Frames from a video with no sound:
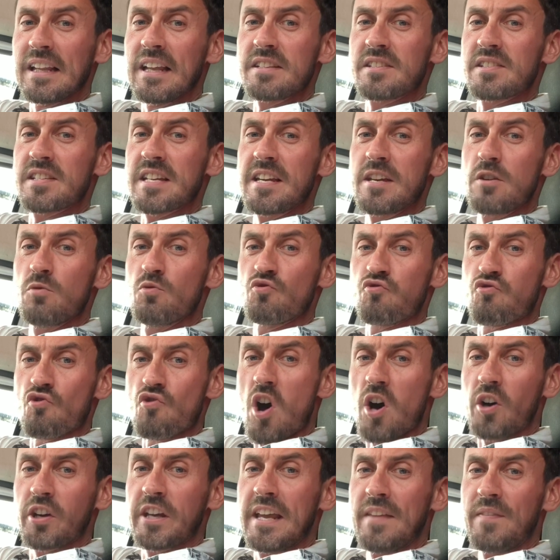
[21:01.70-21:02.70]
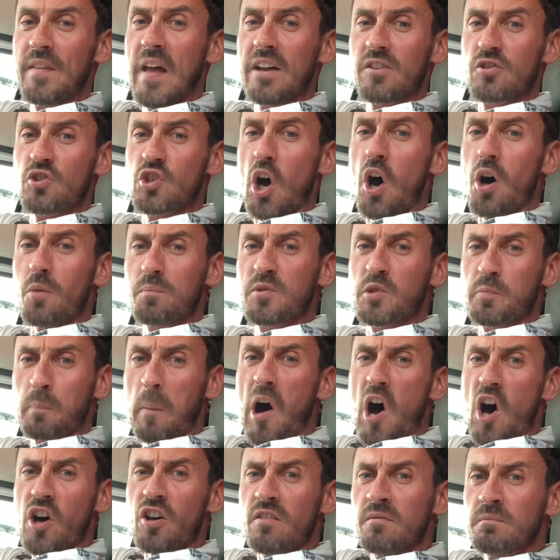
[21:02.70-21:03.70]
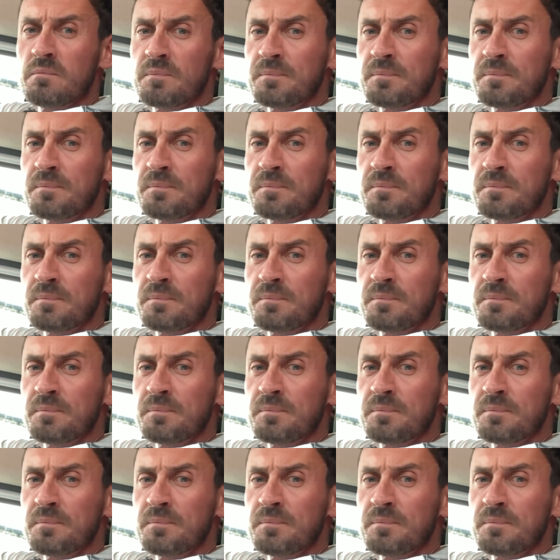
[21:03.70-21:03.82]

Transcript: Let's see who's rocking that top spot.